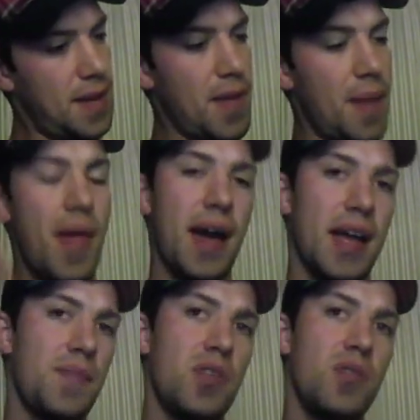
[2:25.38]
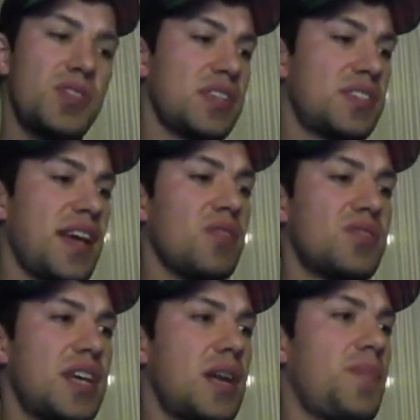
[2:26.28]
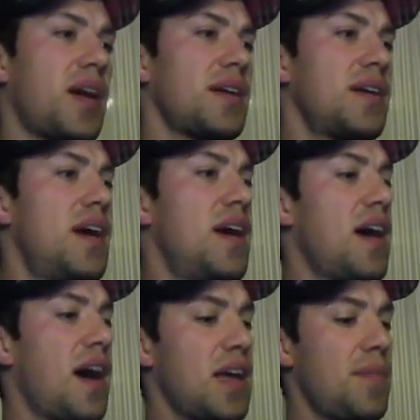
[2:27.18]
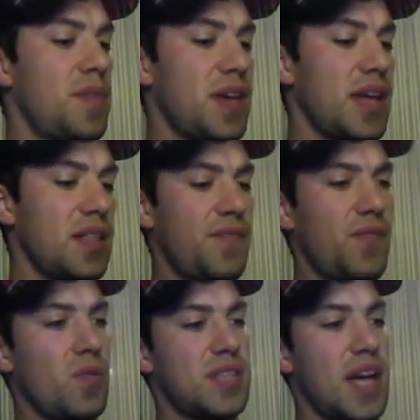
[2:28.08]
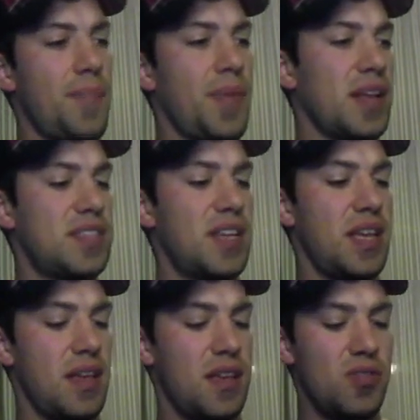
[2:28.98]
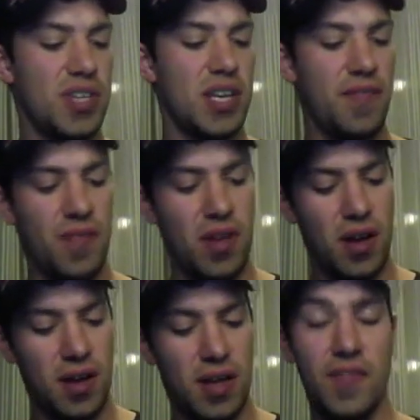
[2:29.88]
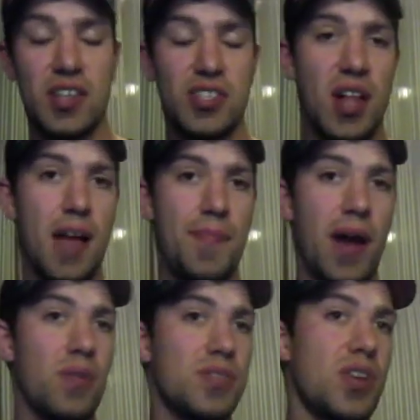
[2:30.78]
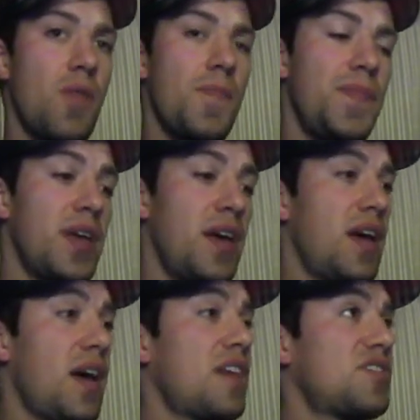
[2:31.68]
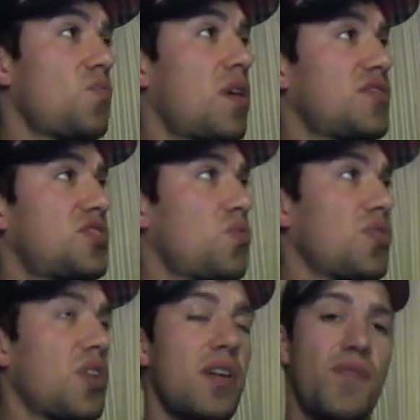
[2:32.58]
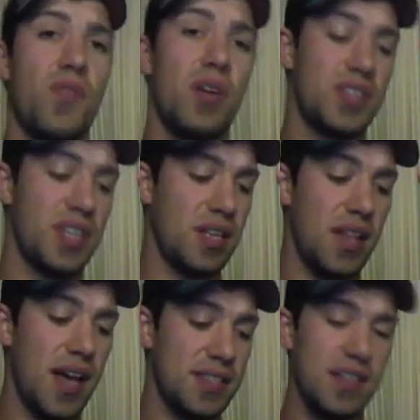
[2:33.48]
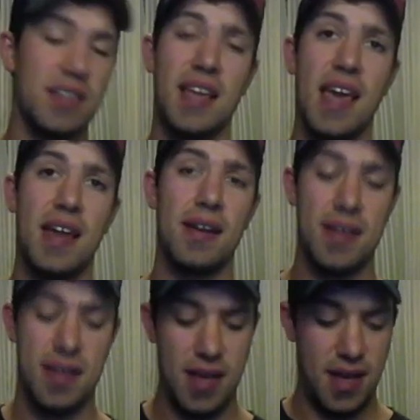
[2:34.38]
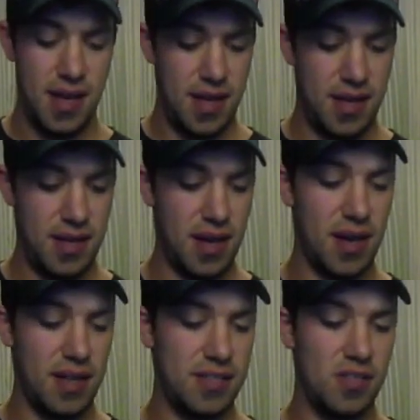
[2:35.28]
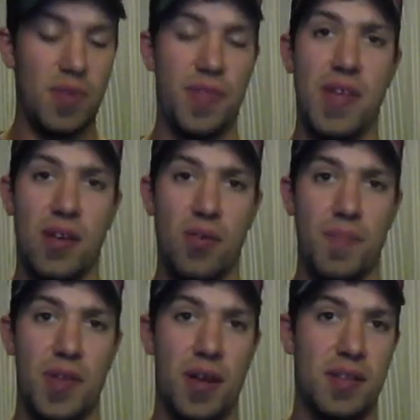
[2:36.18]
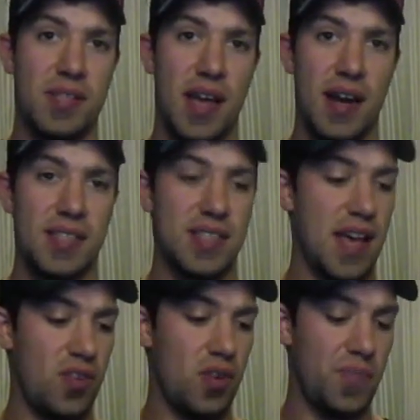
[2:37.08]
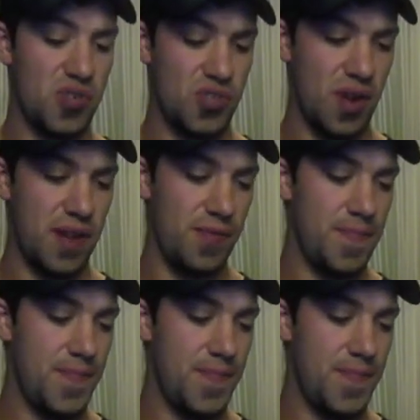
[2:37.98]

I'm not going to be using a Scout setup on it. I am going to be getting the full top Picatinny using a conventional high-powered scope. I just wanted the shorter gun for hunting in Alaska and Canada. It's a little bit thicker up there. It's kind of nice to have a good bush rifle.